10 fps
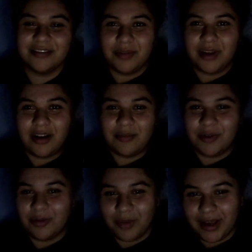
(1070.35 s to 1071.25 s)
become
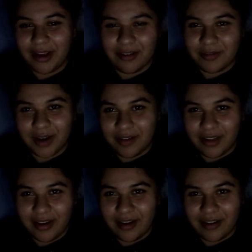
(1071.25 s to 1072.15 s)
aware of
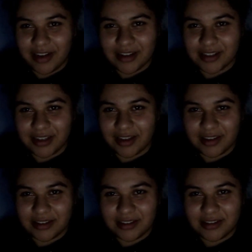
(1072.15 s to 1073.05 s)
other areas, I
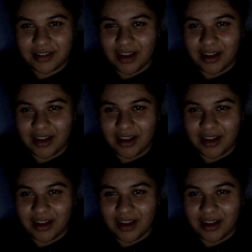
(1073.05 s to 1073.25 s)
guess.